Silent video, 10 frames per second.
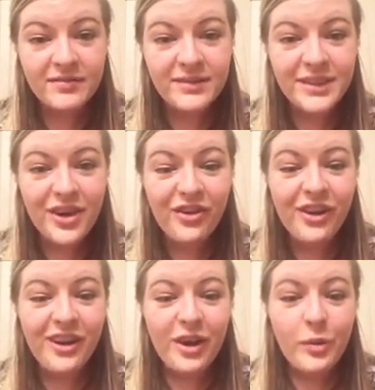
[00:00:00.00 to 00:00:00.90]
So
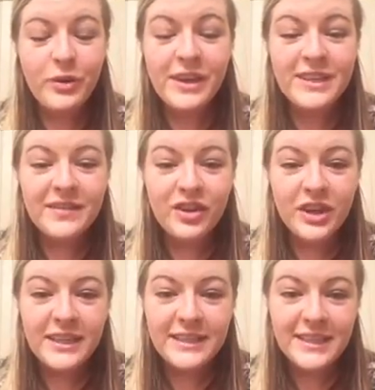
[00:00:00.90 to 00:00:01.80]
hope you guys have a
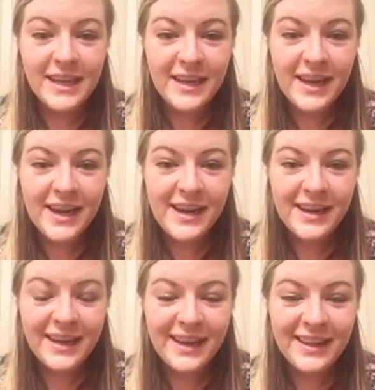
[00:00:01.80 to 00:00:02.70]
great Sunday,
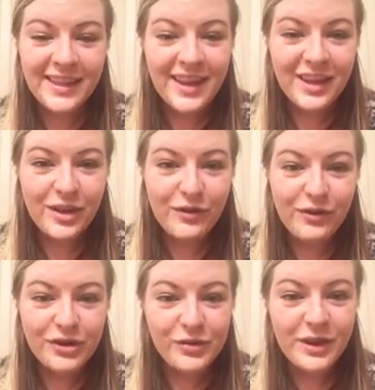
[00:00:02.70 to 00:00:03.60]
and thank you
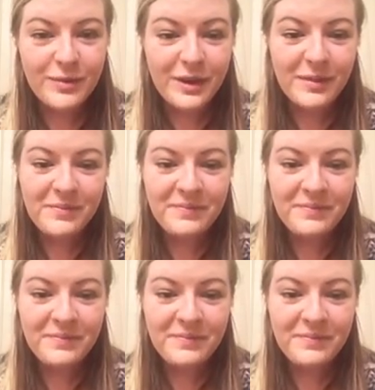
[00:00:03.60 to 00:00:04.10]
for joining me.